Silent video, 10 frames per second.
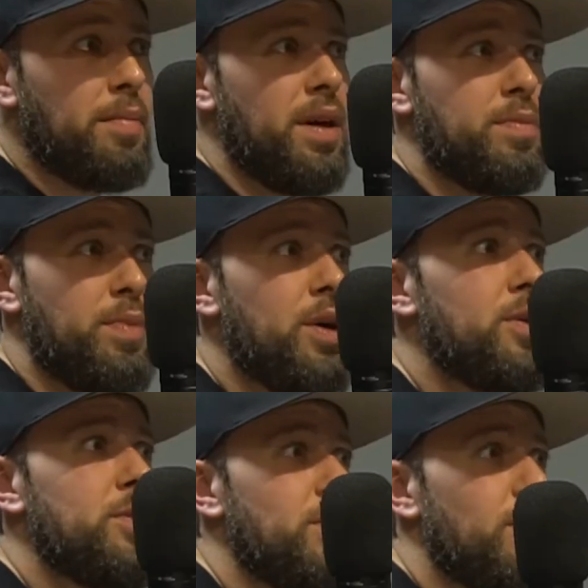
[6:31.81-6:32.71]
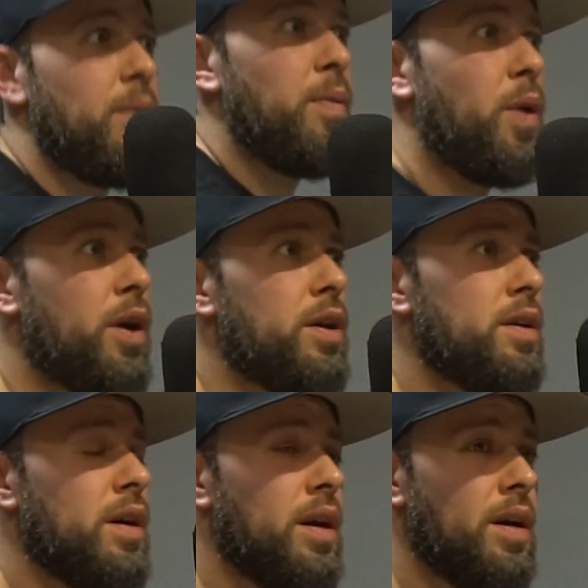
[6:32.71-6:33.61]
myth, bro.
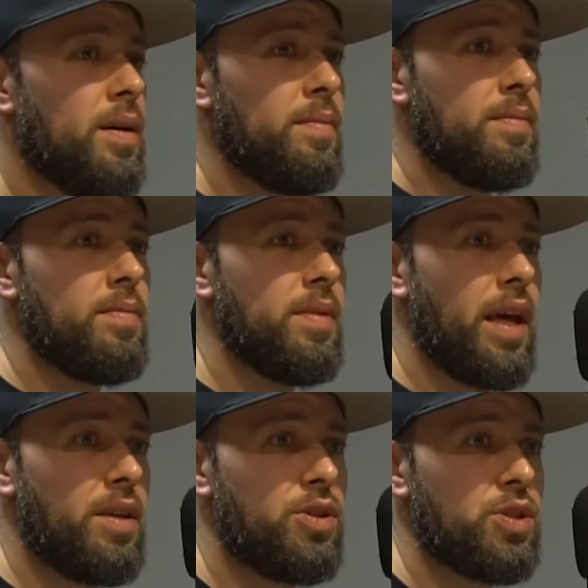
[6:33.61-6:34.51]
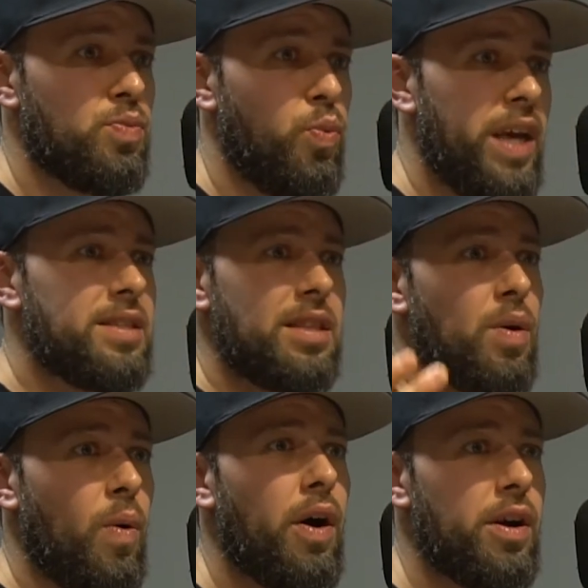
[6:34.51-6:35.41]
Water, um, like just
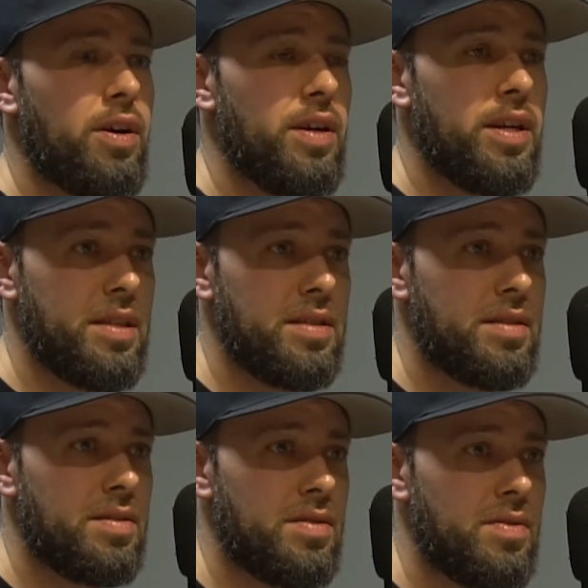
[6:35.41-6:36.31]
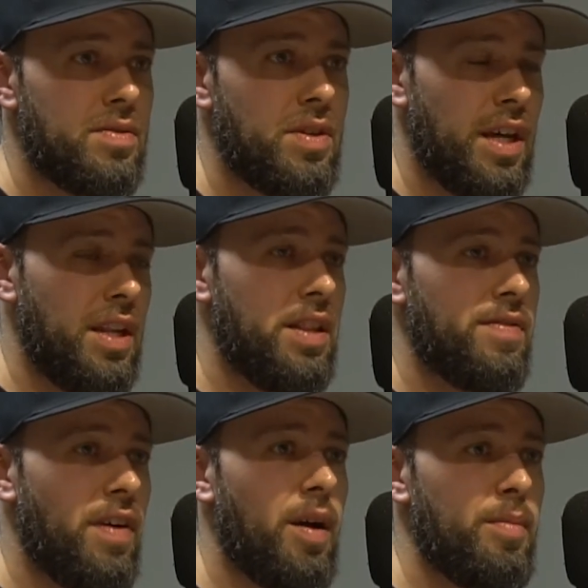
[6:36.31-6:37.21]
wasting water is killing the
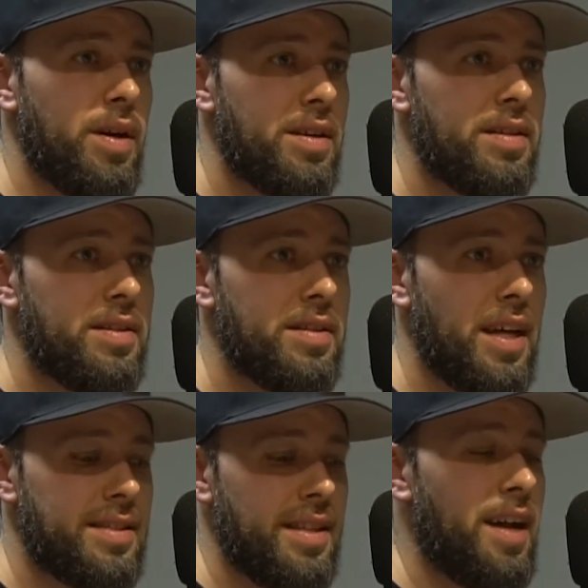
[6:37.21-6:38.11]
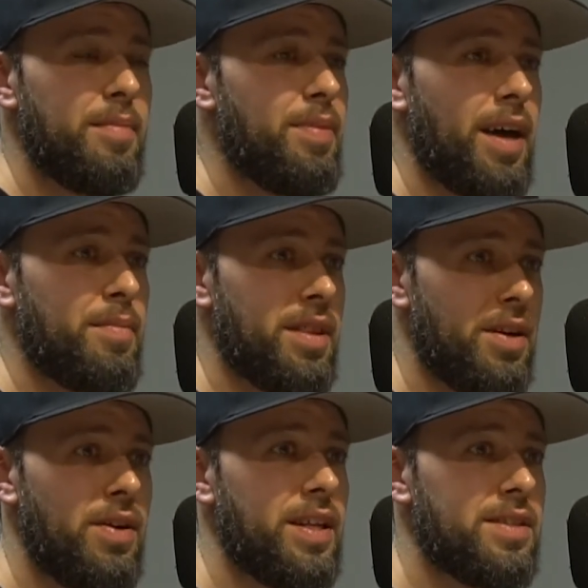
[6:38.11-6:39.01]
environment. That's not a black myth
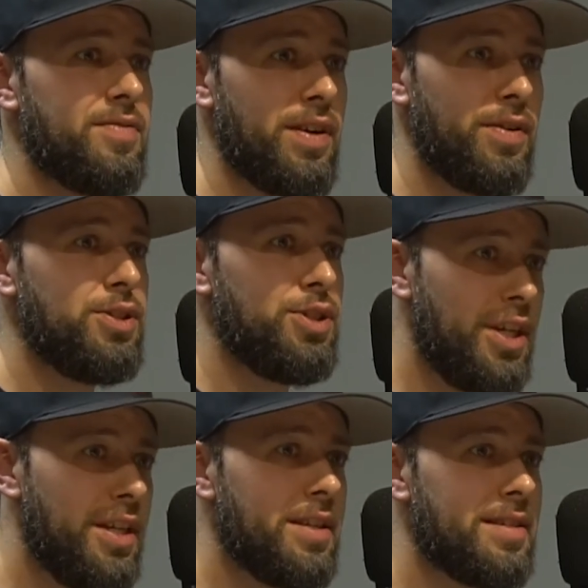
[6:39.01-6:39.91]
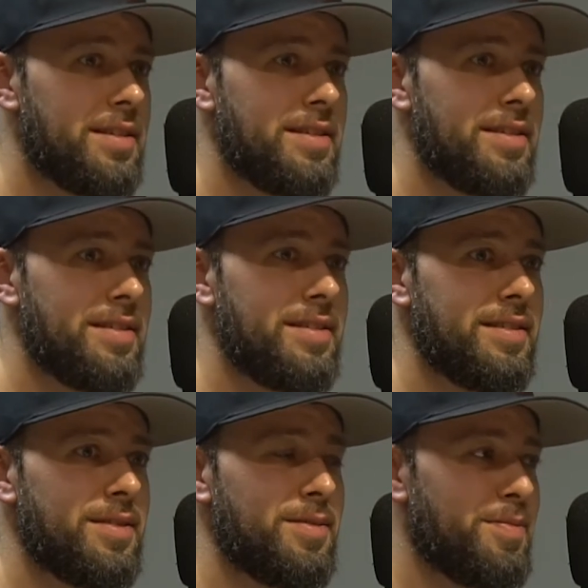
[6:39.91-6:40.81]
at all. That's a very genius
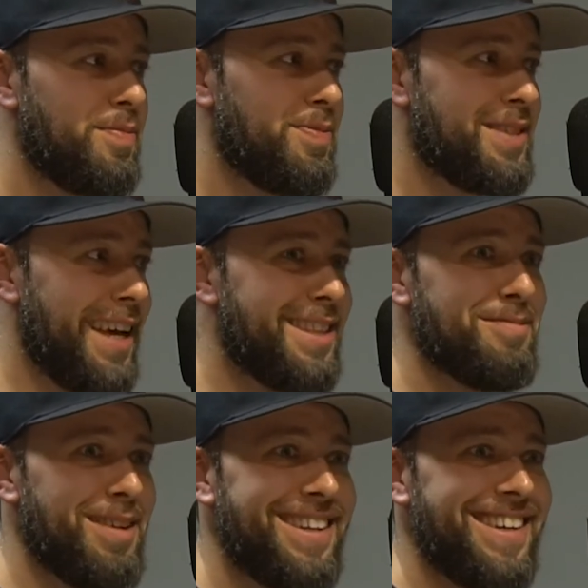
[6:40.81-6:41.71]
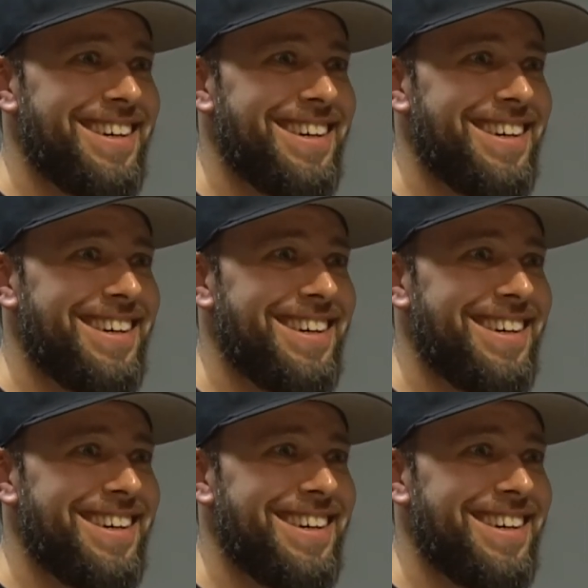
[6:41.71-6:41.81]
sentiment.